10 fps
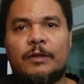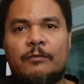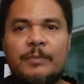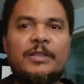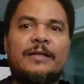
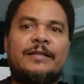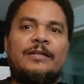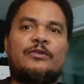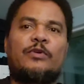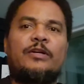Remember that
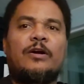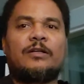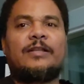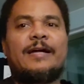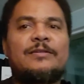ninth grade
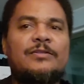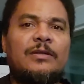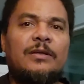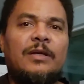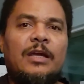art class?
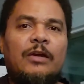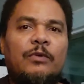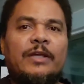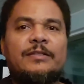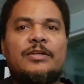
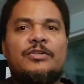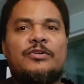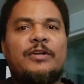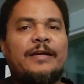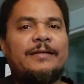Well, that
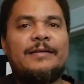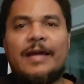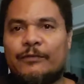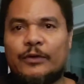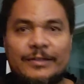teacher and I
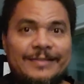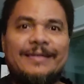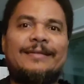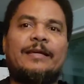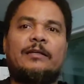never
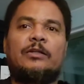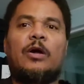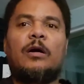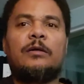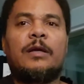did get
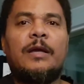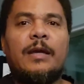along,